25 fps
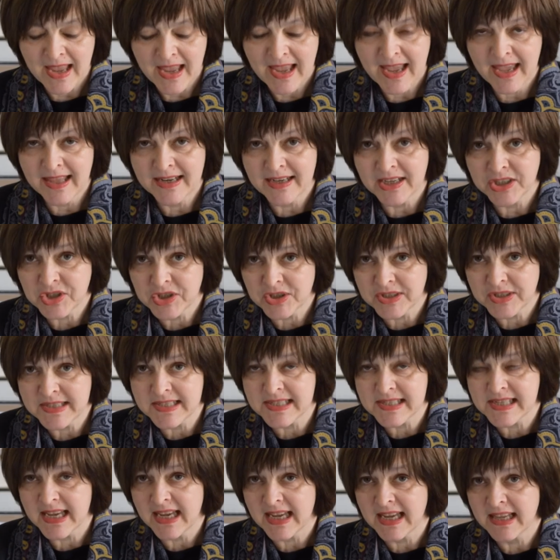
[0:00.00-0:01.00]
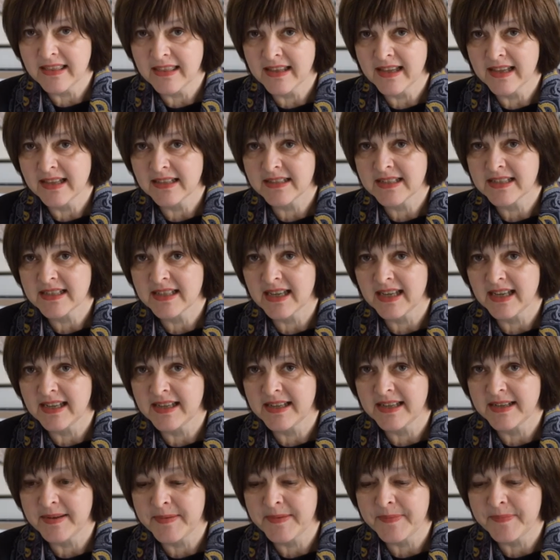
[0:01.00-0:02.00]
And I should say that
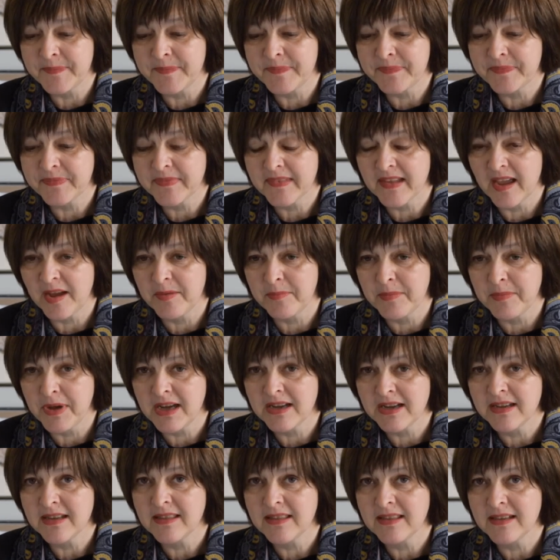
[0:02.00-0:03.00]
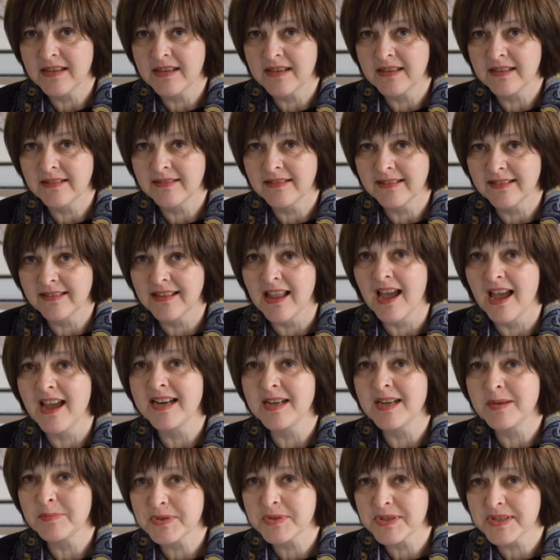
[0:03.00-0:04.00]
um, among the
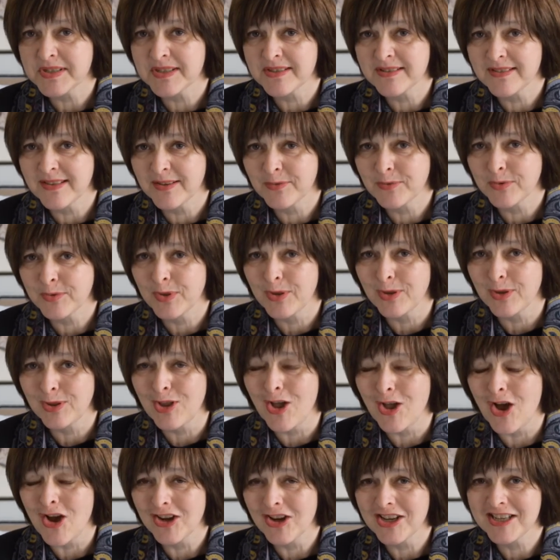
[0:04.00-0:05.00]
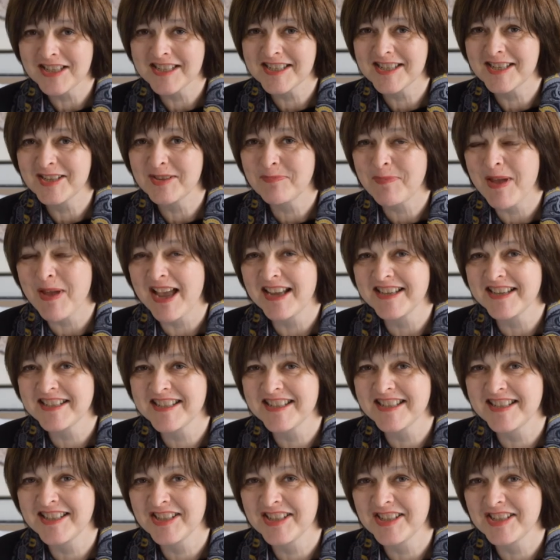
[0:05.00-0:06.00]
lineups that were the longest in past
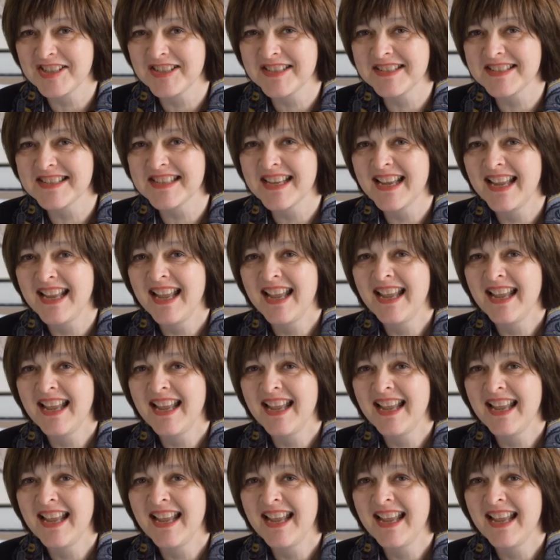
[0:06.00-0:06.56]
editions,